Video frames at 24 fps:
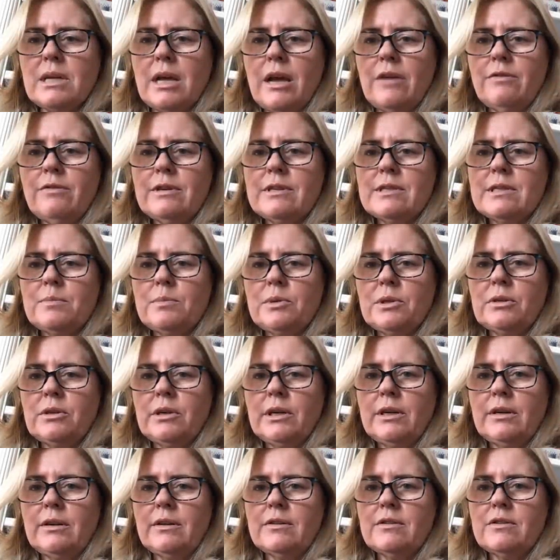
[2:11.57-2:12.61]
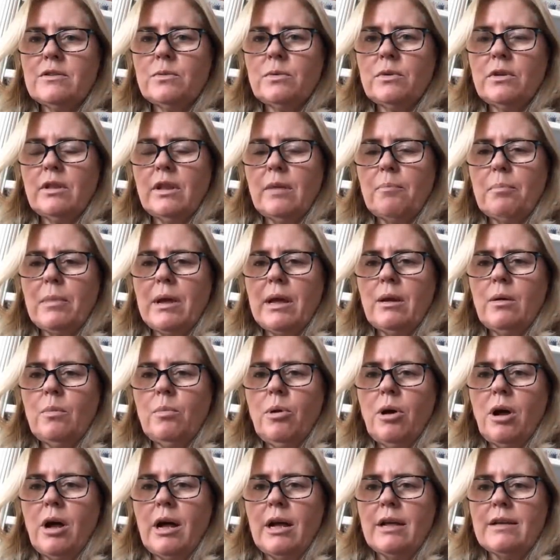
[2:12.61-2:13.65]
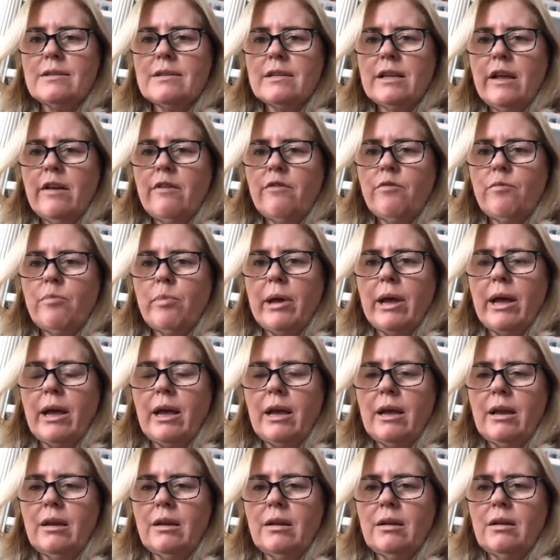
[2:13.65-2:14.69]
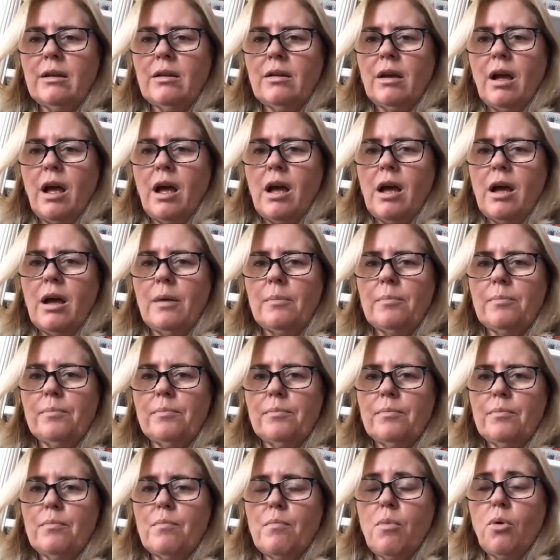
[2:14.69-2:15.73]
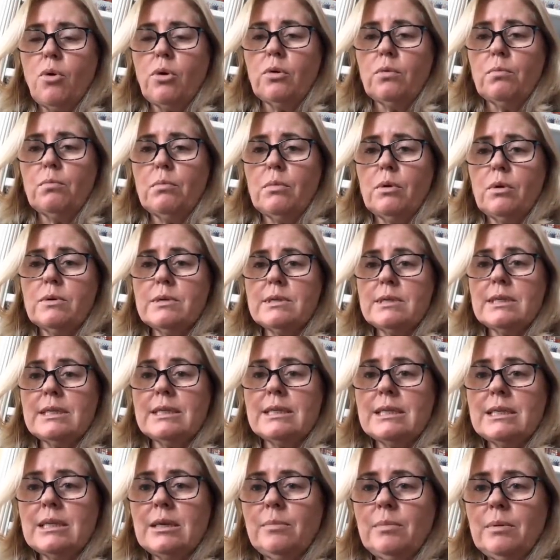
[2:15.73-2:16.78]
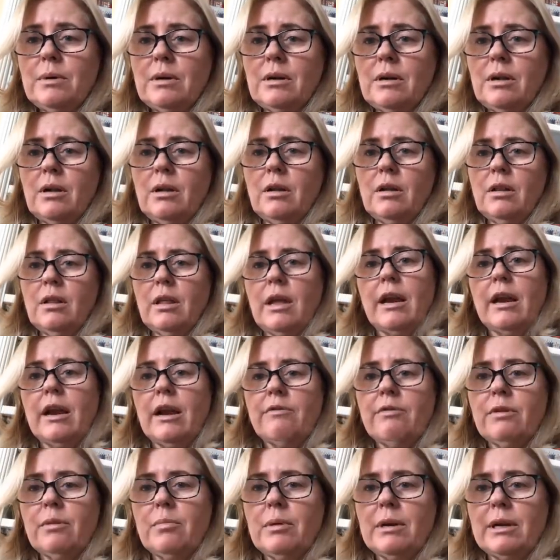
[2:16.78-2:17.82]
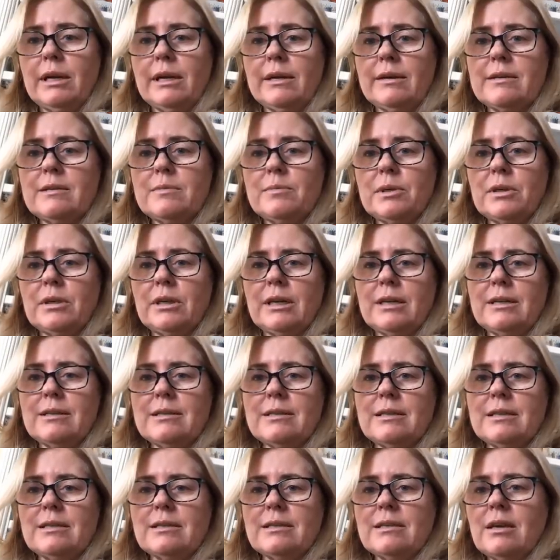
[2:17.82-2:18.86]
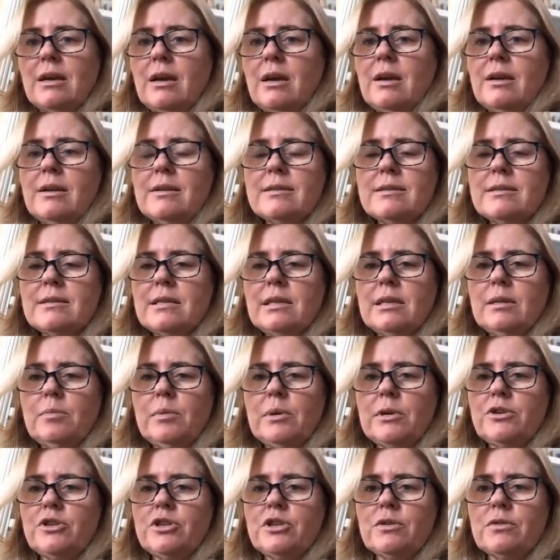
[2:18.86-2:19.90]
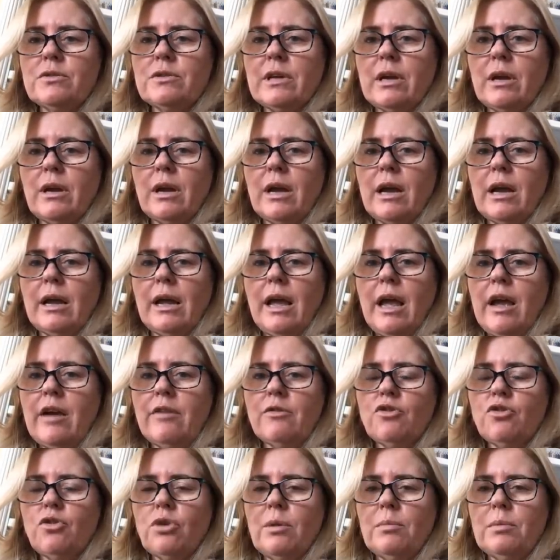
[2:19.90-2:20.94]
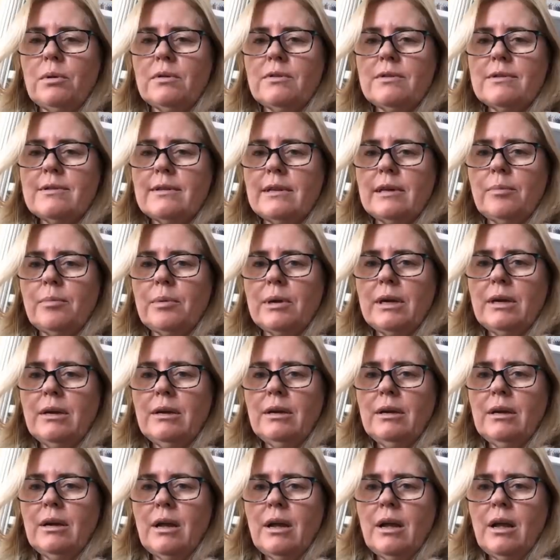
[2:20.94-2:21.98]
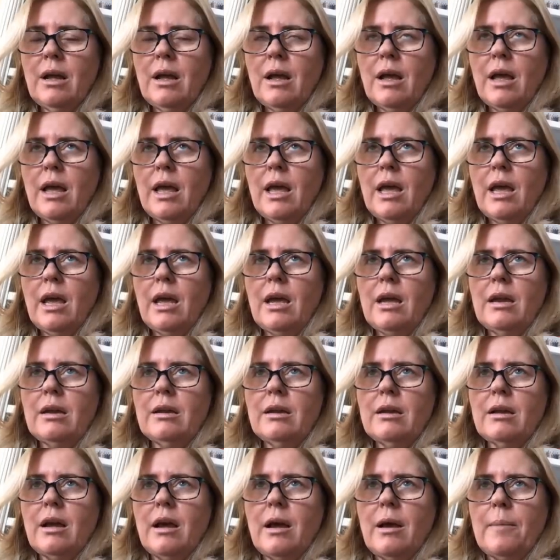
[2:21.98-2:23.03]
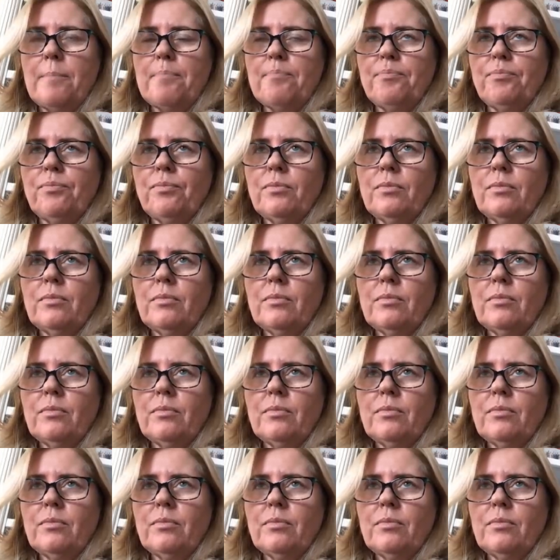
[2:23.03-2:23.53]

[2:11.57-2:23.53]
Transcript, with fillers: I've experienced with menopause have been um, more, mostly typical that everybody experiences sleep issues. I, I had trouble sleeping and um,